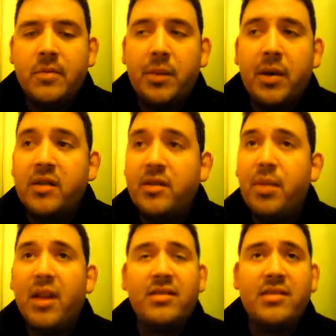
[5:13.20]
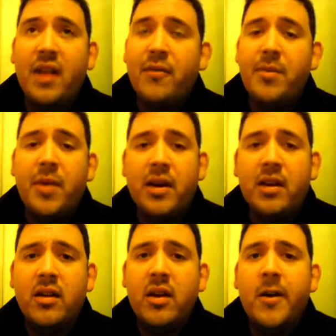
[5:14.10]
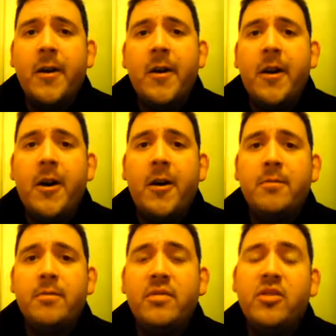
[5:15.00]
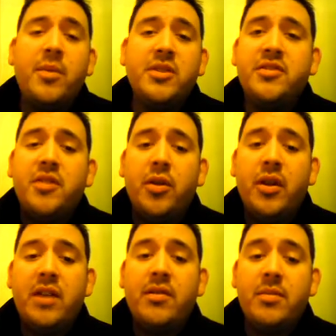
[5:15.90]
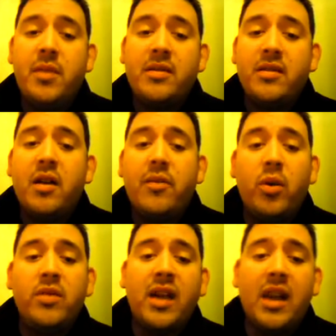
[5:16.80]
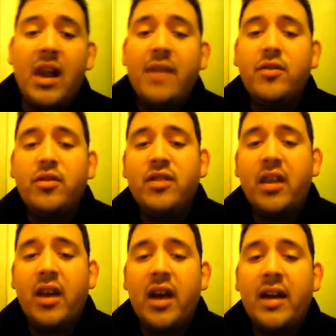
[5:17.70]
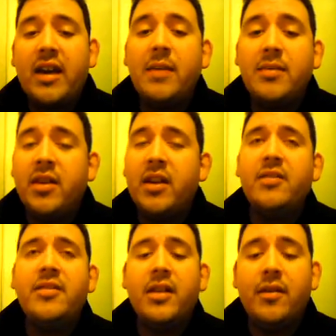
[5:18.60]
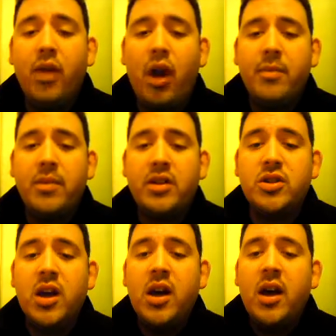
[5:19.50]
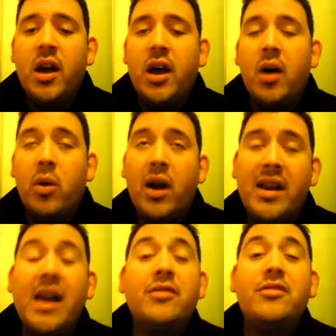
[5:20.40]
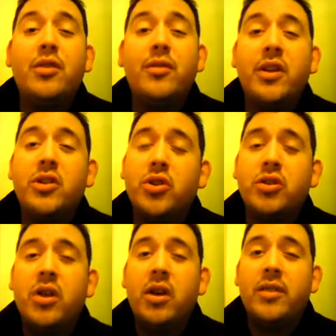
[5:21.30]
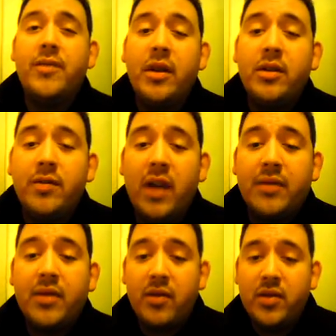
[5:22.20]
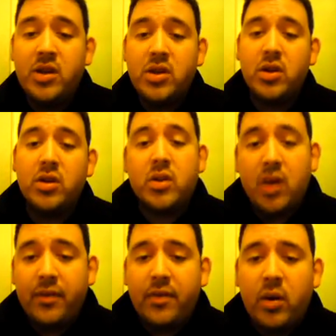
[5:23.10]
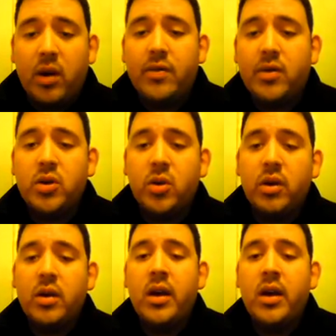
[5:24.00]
because it blesses everybody. So much so that even myself, once I left UCLA, I came to the inner city of Long Beach, where I now serve in a church called Fountain of Life Covenant Church, or FOL for short.